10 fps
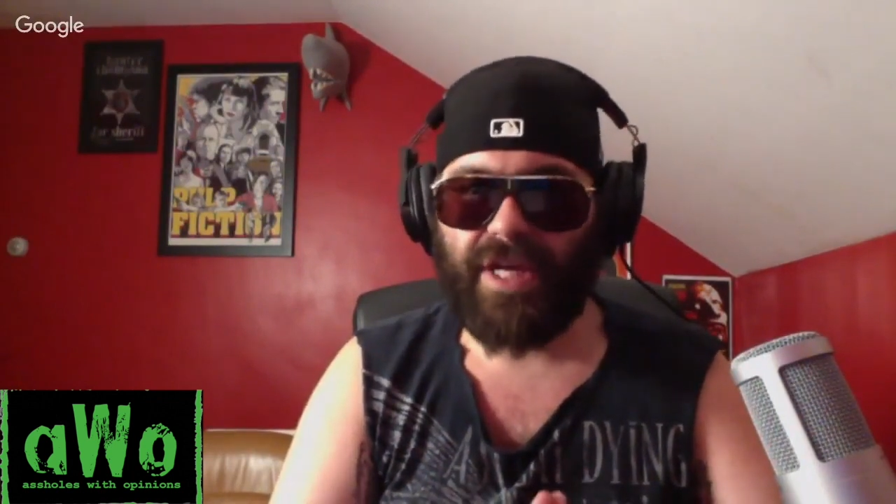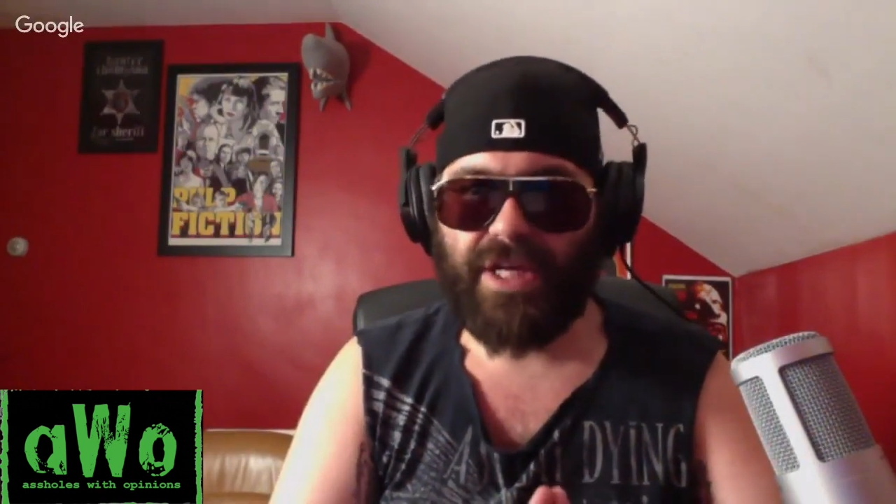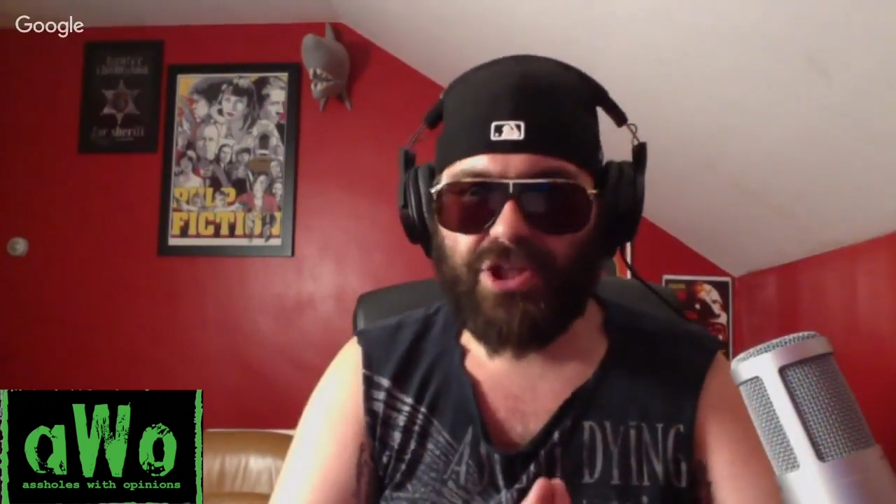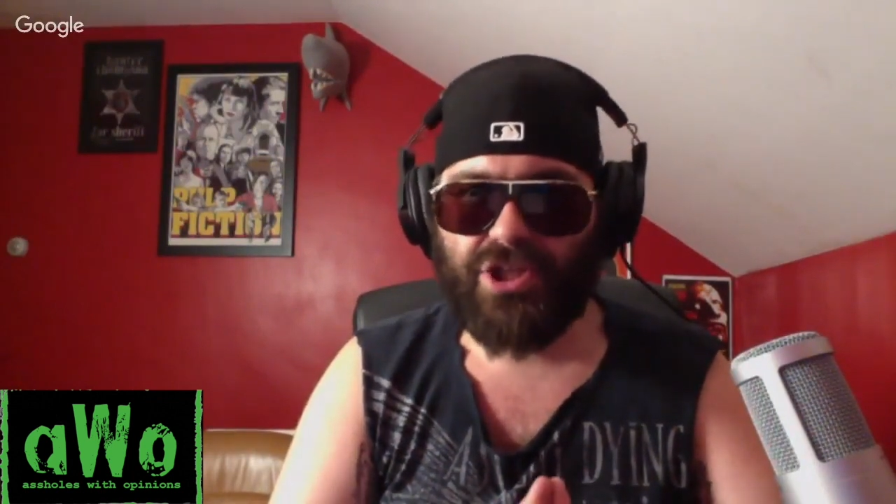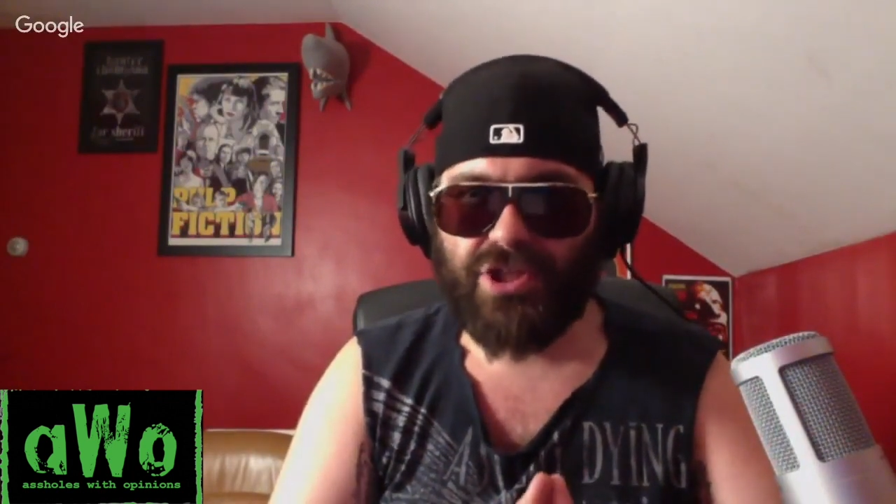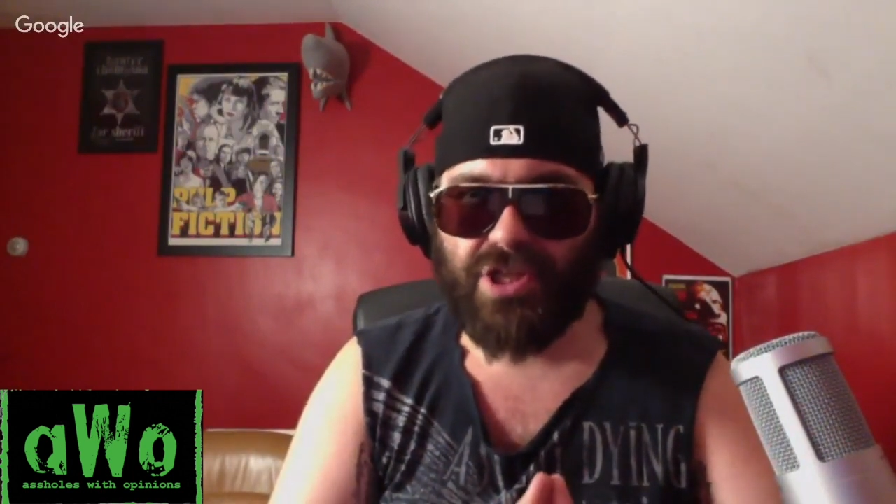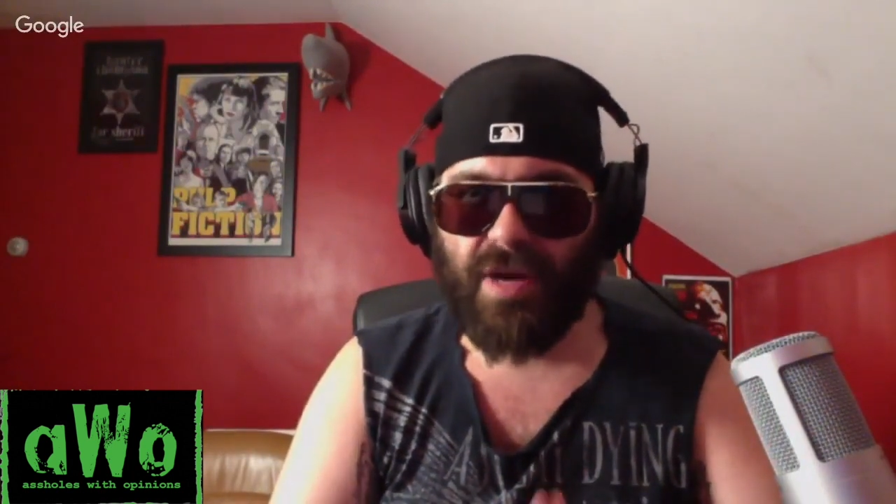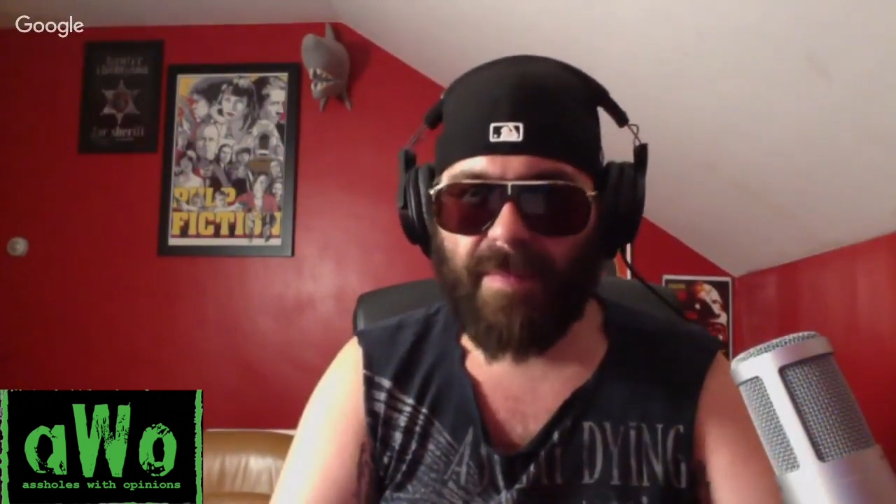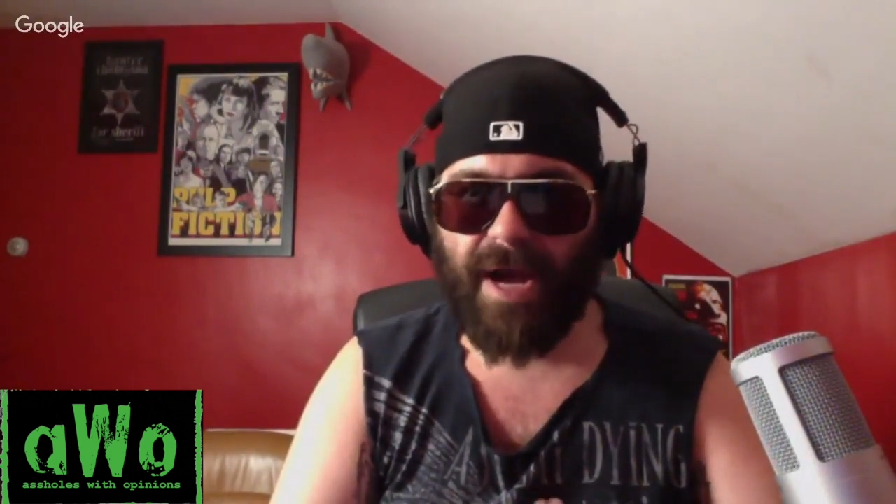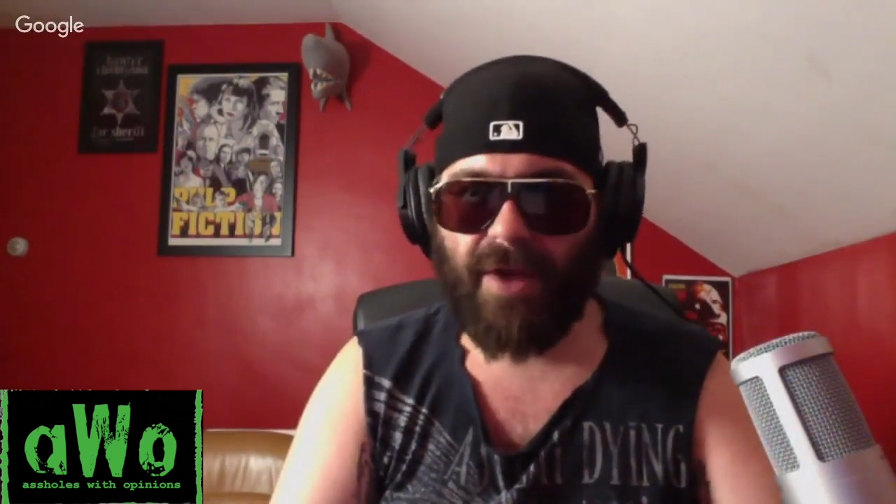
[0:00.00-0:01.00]
He should just
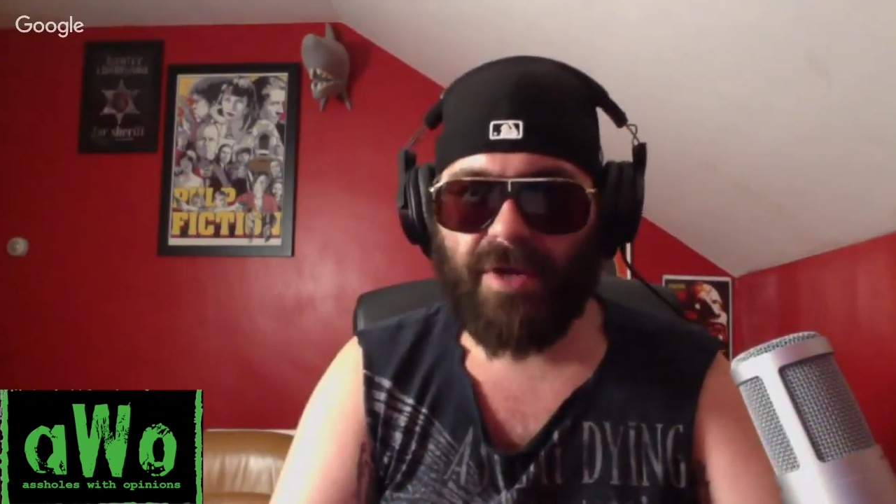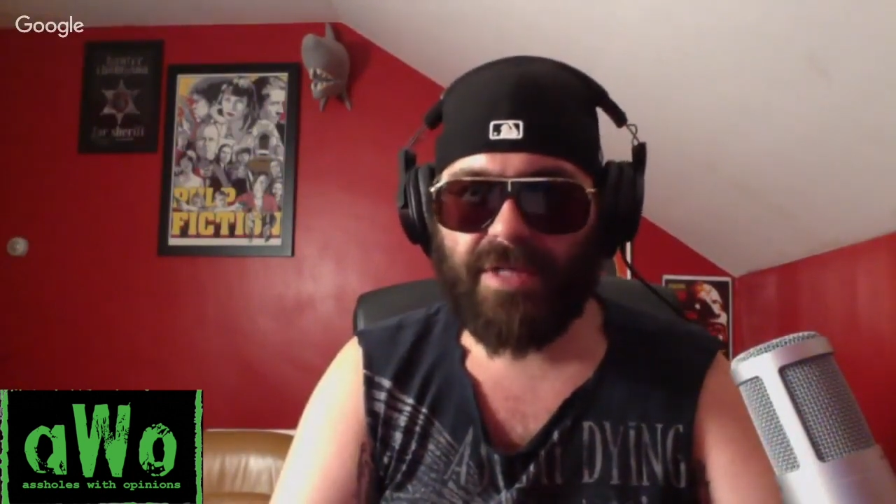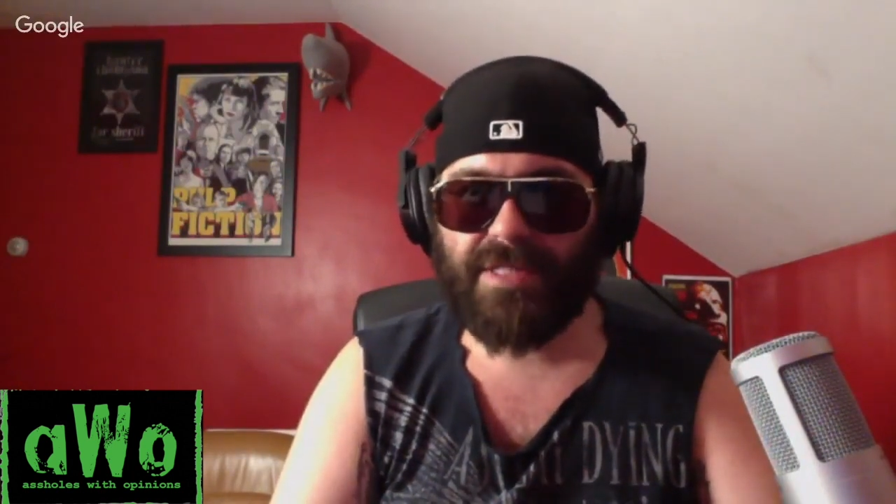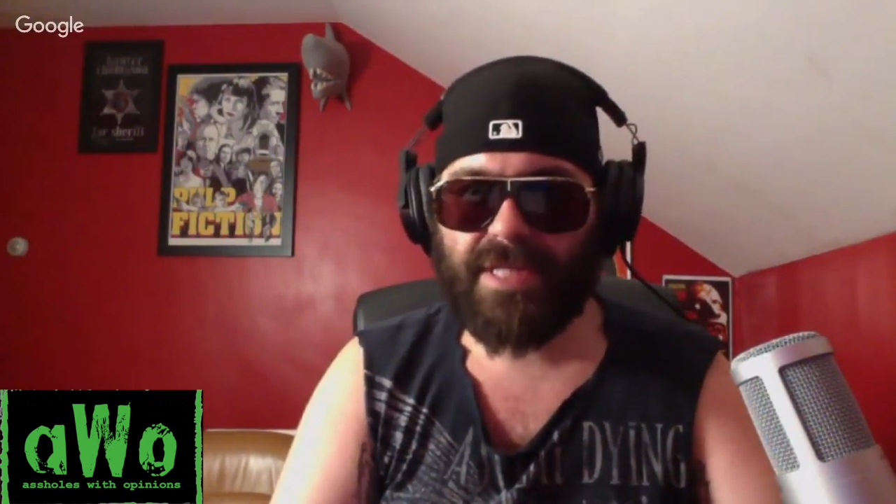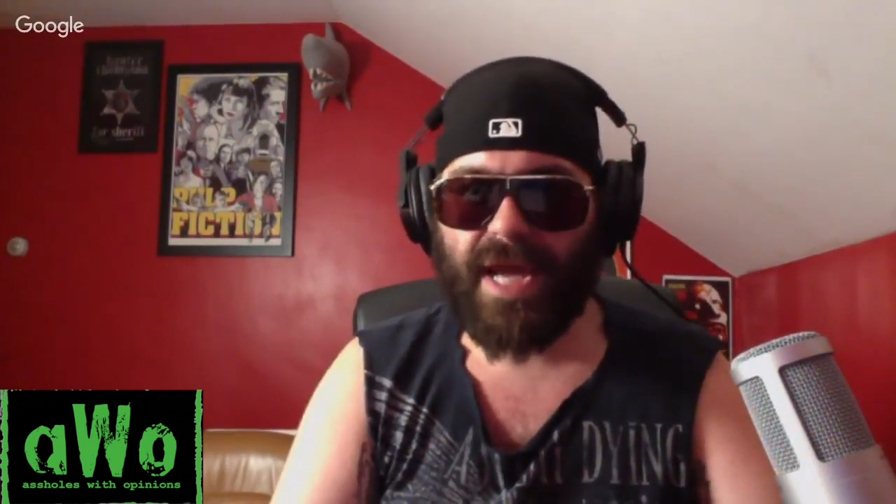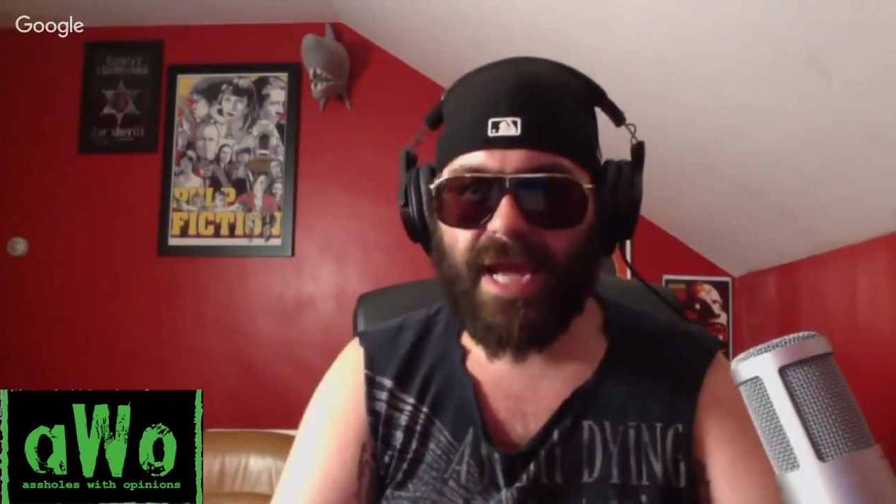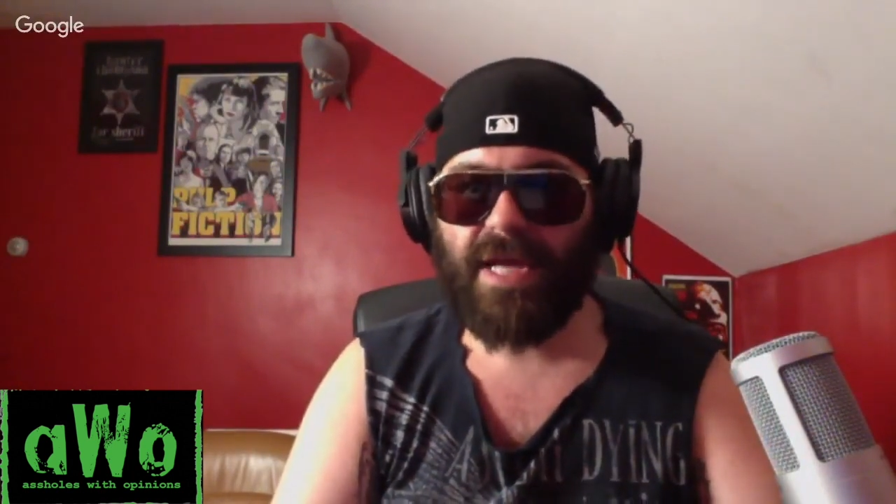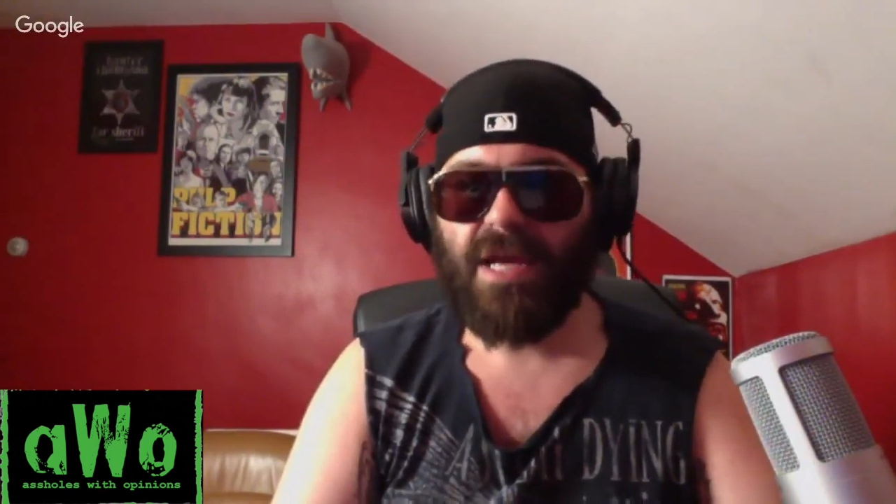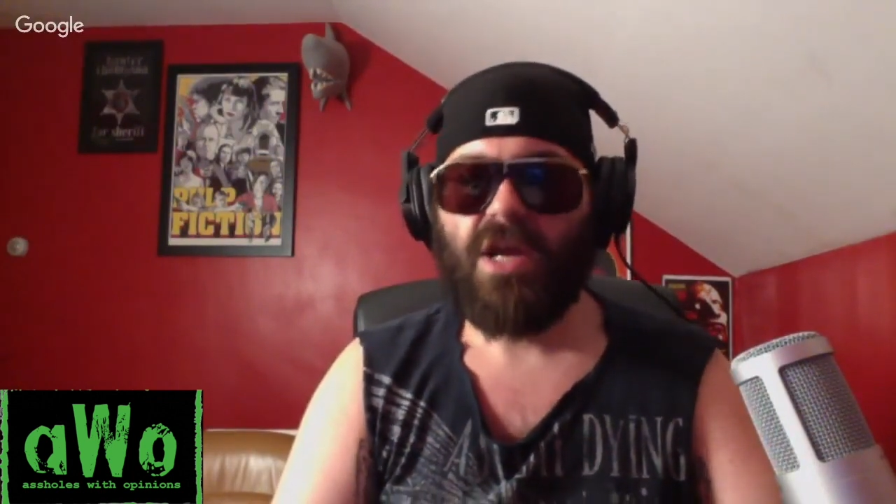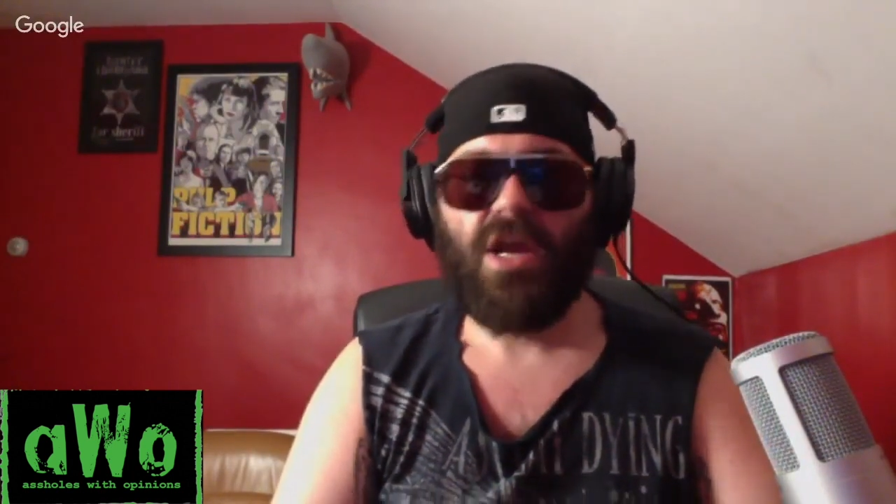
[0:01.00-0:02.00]
come out and say,